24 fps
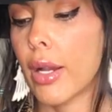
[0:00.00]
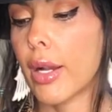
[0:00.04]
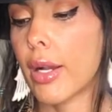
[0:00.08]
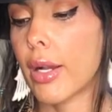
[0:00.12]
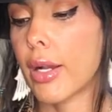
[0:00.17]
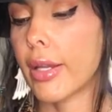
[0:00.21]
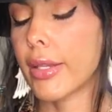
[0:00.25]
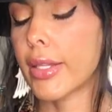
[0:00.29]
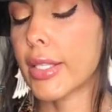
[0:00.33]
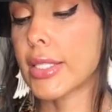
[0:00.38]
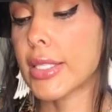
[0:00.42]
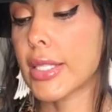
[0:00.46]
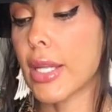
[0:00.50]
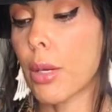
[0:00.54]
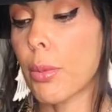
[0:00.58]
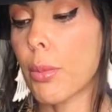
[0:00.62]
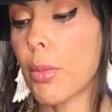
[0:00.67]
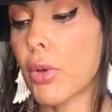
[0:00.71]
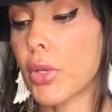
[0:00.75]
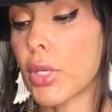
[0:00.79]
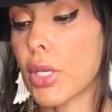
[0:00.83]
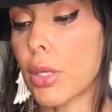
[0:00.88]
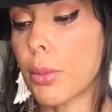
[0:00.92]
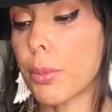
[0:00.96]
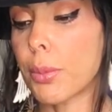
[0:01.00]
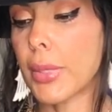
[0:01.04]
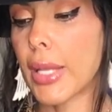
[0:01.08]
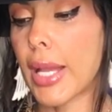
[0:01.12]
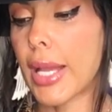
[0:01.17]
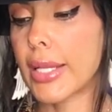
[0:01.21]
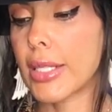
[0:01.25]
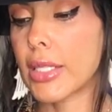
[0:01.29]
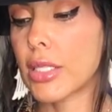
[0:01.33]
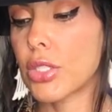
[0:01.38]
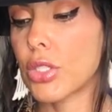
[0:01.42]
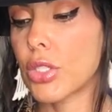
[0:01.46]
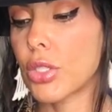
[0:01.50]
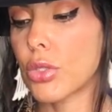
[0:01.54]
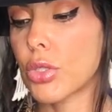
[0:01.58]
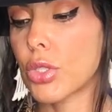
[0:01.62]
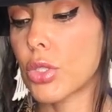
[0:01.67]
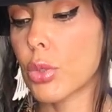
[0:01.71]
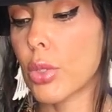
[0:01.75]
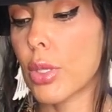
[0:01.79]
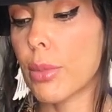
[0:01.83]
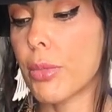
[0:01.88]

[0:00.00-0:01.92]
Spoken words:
The ceremonial plant is used to